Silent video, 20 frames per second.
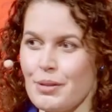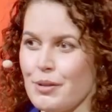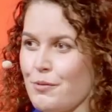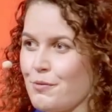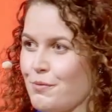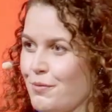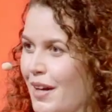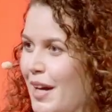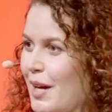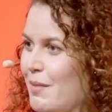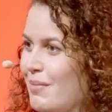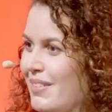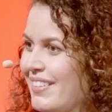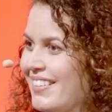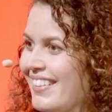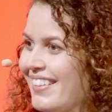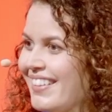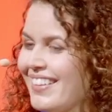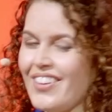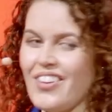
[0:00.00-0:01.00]
family
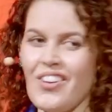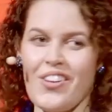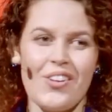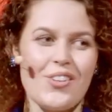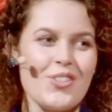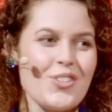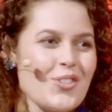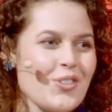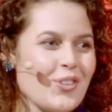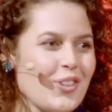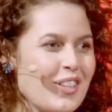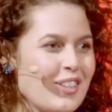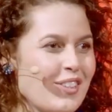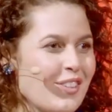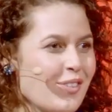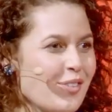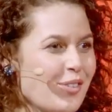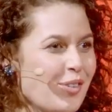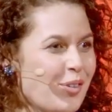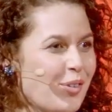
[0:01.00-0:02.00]
here also in the
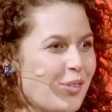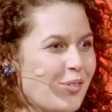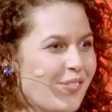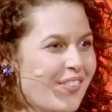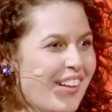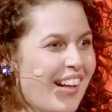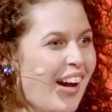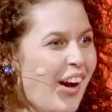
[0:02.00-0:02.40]
room,